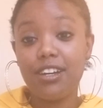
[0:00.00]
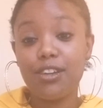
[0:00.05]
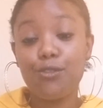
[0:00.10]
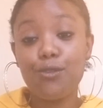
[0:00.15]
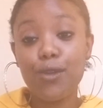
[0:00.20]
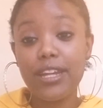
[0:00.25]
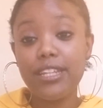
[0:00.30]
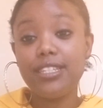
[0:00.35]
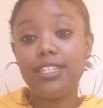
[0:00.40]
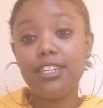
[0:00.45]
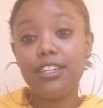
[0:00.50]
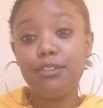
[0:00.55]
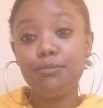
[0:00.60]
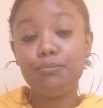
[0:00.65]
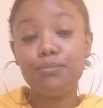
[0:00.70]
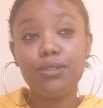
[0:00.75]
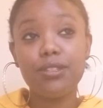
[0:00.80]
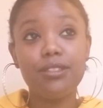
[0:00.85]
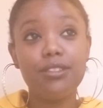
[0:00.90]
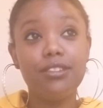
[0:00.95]
Great
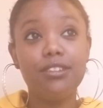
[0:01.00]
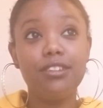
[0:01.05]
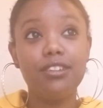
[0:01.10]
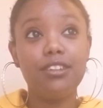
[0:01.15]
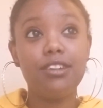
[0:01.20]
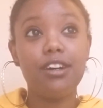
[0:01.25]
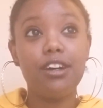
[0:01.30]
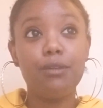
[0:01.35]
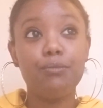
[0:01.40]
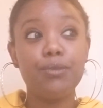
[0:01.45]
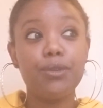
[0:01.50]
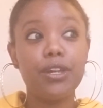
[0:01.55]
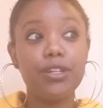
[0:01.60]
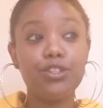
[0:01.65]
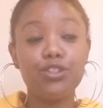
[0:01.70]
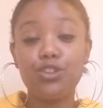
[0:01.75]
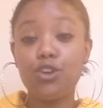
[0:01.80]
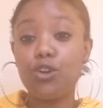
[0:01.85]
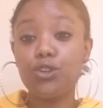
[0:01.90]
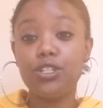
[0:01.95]
tips. You get
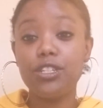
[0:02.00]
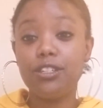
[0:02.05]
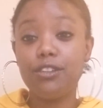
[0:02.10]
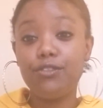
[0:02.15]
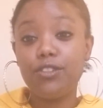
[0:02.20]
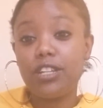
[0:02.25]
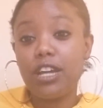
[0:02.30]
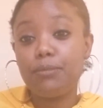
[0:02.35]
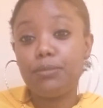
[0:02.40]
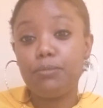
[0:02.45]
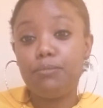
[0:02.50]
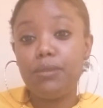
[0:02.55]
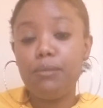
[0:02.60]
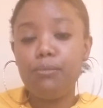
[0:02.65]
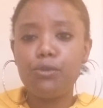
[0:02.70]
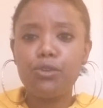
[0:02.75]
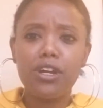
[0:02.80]
to talk to different types of people.